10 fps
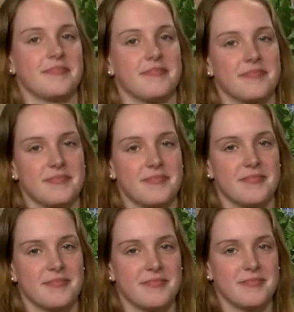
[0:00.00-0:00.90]

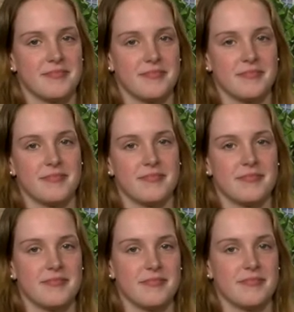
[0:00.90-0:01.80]

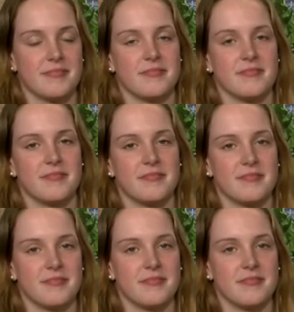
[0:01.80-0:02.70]

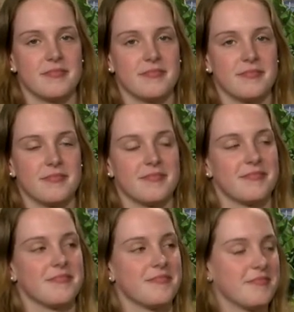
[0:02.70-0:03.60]

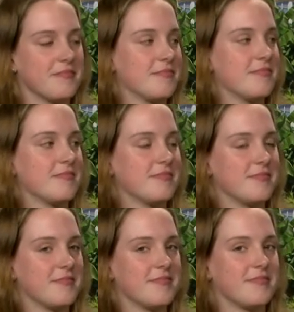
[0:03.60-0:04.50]

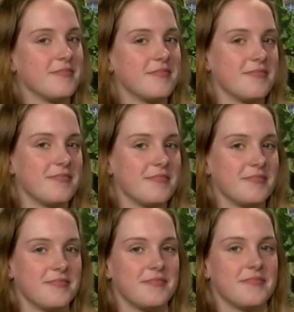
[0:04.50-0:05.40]

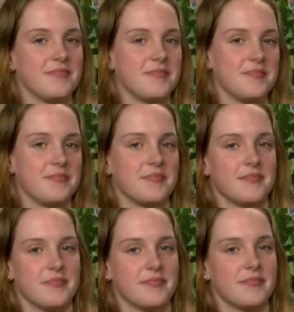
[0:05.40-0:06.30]

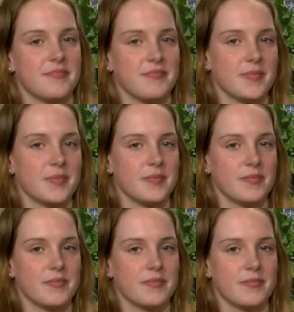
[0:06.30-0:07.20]

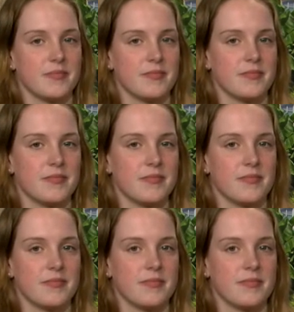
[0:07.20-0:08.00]
[no speech]